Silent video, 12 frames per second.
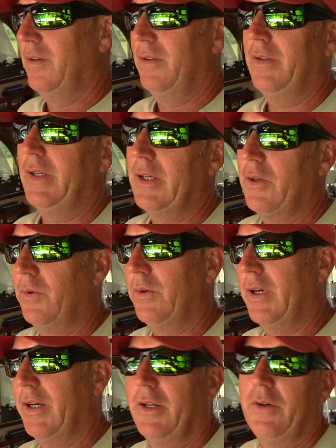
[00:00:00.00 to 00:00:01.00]
Lake
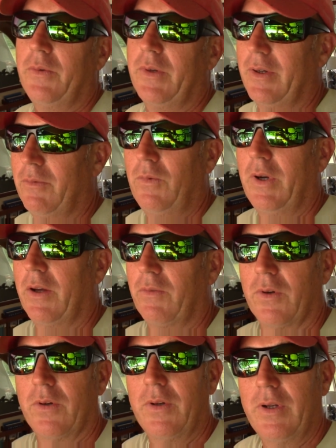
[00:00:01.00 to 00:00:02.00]
Oneida, whatever.
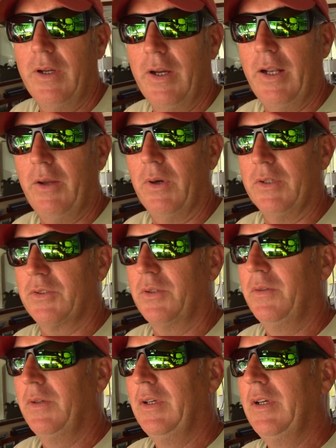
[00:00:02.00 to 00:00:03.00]
Anyways,
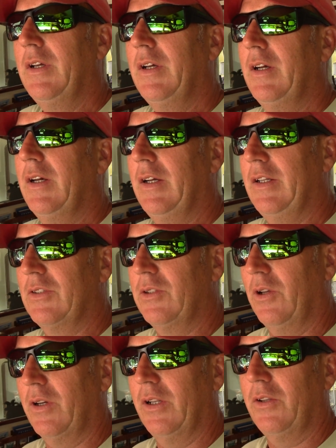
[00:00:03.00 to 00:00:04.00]
it's
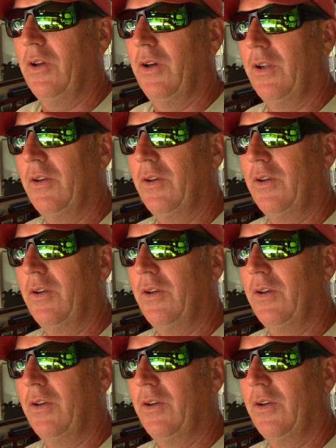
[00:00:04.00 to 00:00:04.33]
looking good